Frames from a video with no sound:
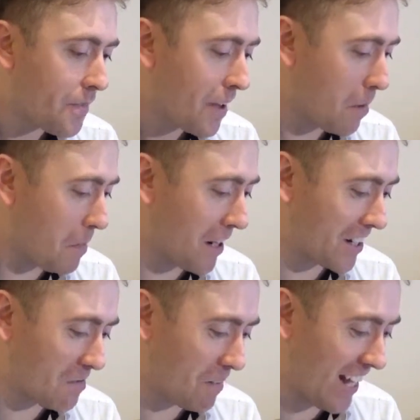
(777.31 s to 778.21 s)
I'm not
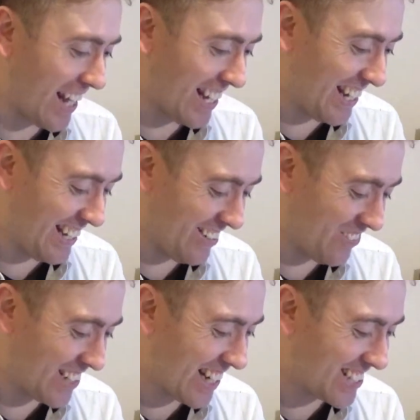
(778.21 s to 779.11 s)
going to play
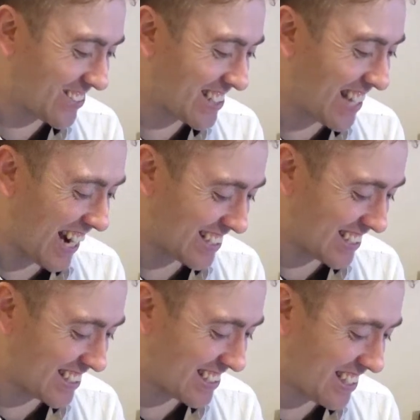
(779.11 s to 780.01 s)
with any sort of
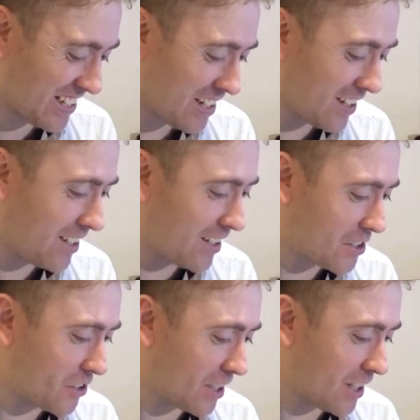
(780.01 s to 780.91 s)
tactics. Oh,
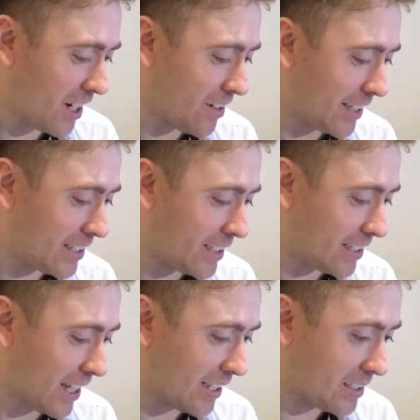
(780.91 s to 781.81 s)
sure. Alright, these
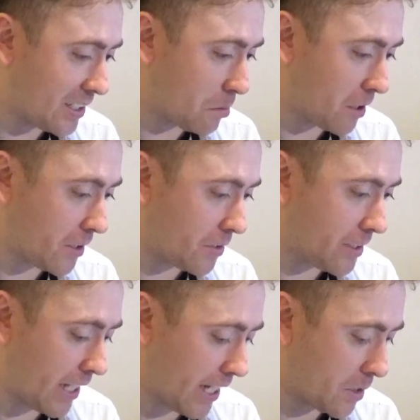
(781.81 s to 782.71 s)
guys, these balloons,
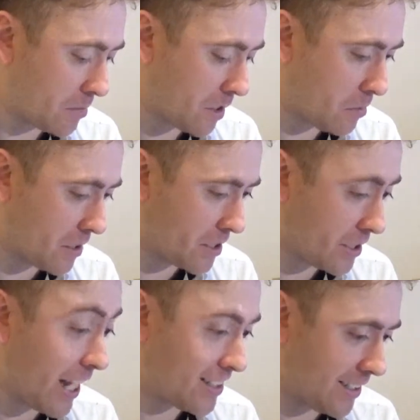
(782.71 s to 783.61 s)
I hate them so
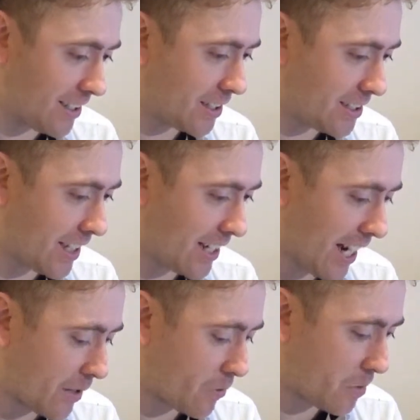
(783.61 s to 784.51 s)
much. Yeah, see, look, he's getting
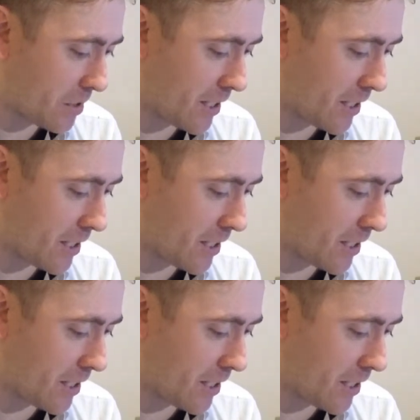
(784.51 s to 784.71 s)
angry with me